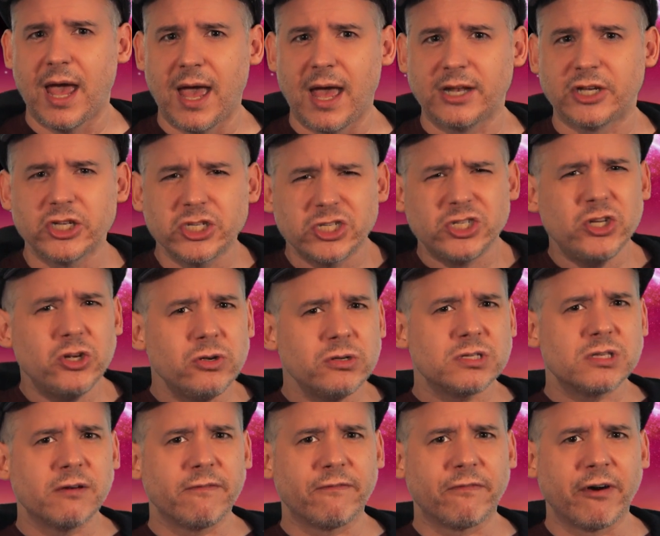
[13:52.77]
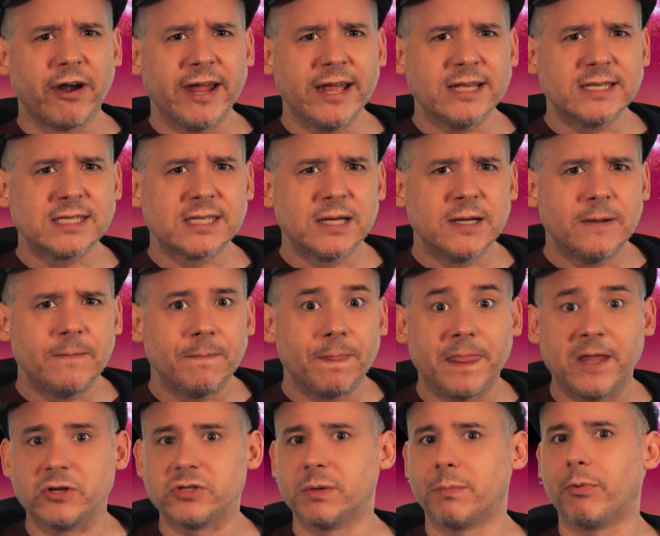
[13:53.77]
Just use the phrase,
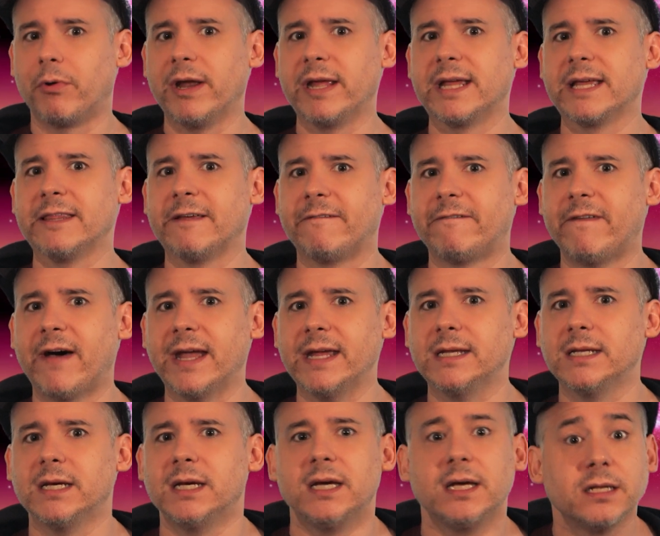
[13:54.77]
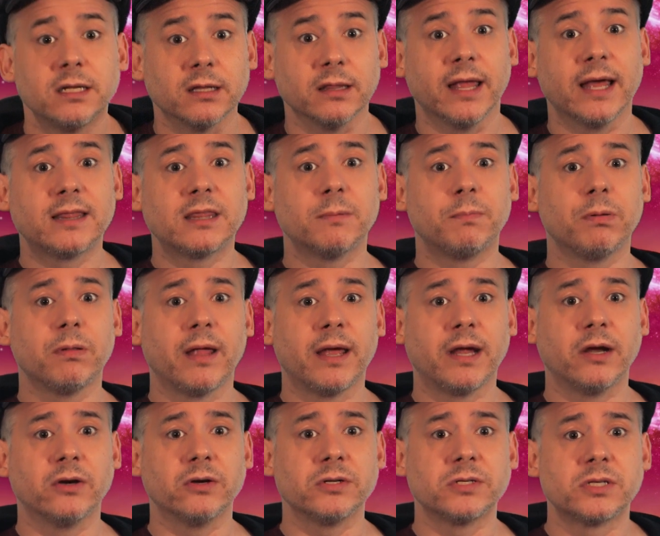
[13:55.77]
"there's a break in the fight," to let the
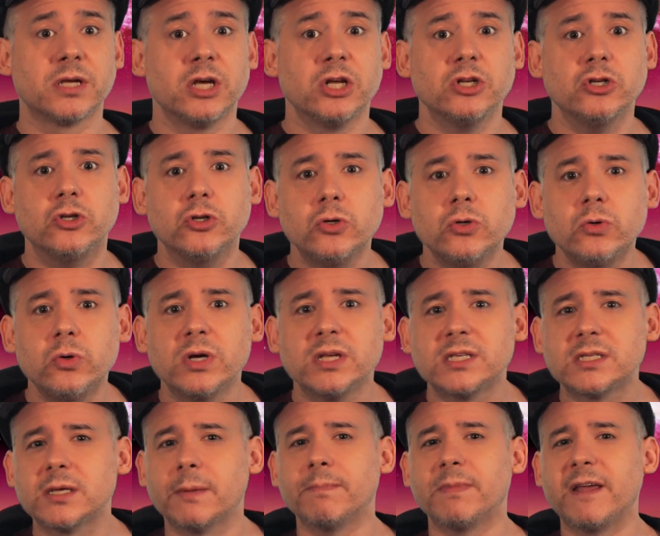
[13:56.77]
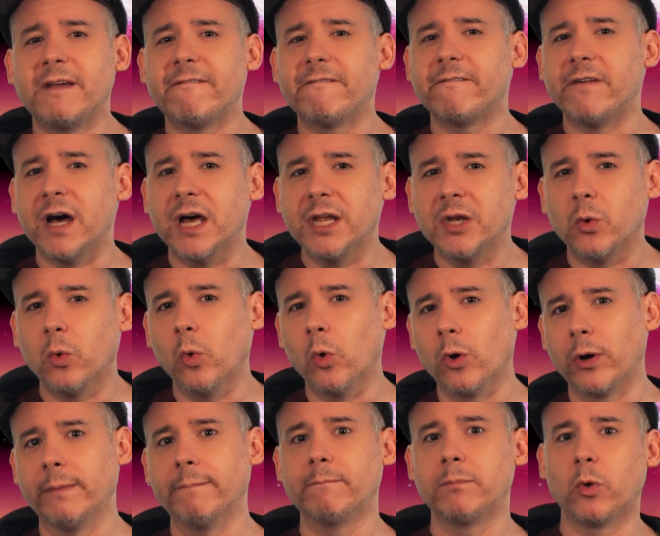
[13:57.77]
players do something fun
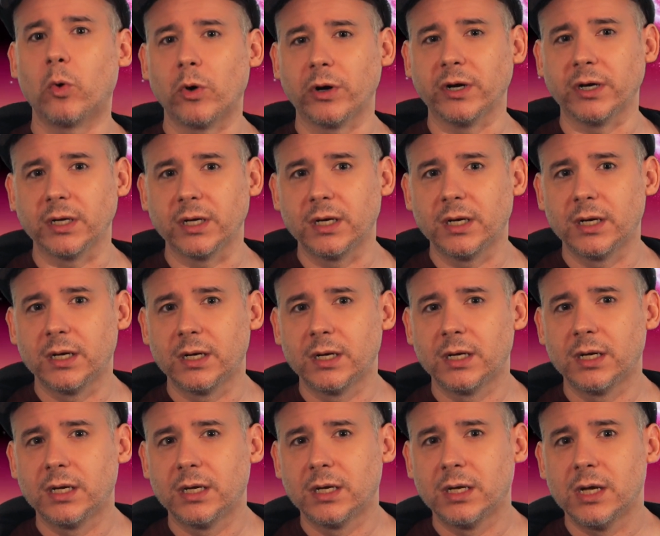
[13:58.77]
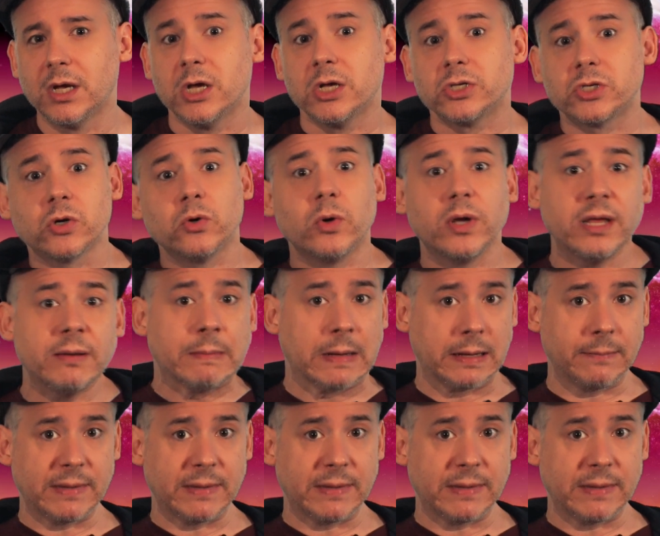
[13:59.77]
or important. So in my